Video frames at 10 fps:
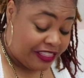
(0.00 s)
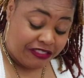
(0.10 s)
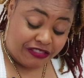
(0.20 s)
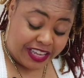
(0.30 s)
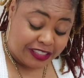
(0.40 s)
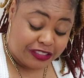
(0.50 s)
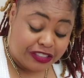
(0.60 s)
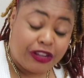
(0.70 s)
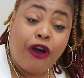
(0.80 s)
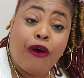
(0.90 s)

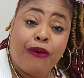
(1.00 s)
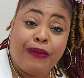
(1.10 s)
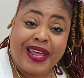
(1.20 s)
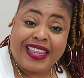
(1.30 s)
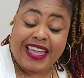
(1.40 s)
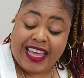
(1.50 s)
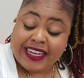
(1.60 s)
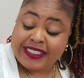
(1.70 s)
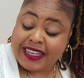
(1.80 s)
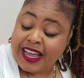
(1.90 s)
thrilled with
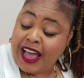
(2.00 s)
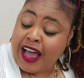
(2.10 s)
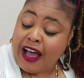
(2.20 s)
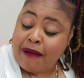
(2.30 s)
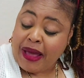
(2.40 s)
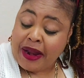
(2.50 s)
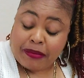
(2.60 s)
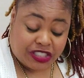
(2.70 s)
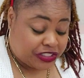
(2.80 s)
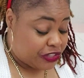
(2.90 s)
it. And
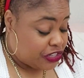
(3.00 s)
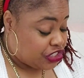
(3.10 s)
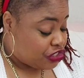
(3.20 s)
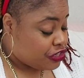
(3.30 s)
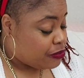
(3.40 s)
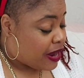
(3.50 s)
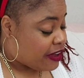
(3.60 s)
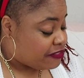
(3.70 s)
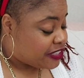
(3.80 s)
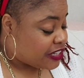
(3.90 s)
I'm just going to show you what
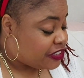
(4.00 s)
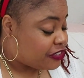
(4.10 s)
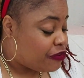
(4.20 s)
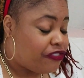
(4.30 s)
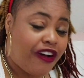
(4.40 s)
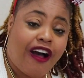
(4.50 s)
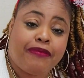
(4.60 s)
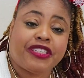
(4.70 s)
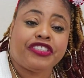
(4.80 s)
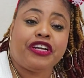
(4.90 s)
I've done so far.
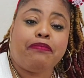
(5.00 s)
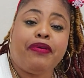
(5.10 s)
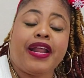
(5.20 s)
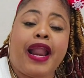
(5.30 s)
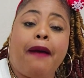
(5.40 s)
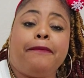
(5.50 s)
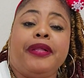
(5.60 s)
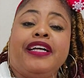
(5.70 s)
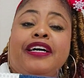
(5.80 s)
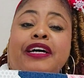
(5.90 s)
I'm just going to put it up.
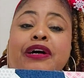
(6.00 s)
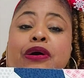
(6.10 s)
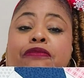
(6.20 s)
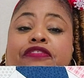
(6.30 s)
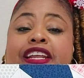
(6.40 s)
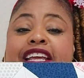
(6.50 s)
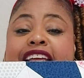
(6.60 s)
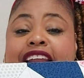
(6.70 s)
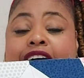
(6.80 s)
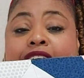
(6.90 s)
Hopefully, it
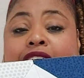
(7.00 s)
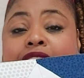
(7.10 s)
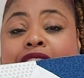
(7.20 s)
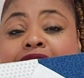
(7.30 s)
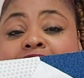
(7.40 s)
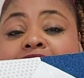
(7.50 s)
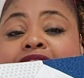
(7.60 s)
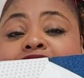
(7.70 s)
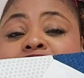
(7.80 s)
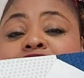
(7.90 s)
can all get
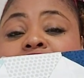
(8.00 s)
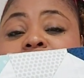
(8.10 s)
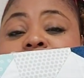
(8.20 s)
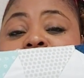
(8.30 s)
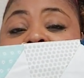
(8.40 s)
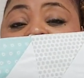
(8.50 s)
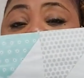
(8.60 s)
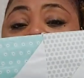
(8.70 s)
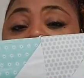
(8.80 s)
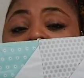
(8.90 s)
into the
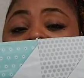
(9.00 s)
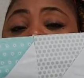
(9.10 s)
frame.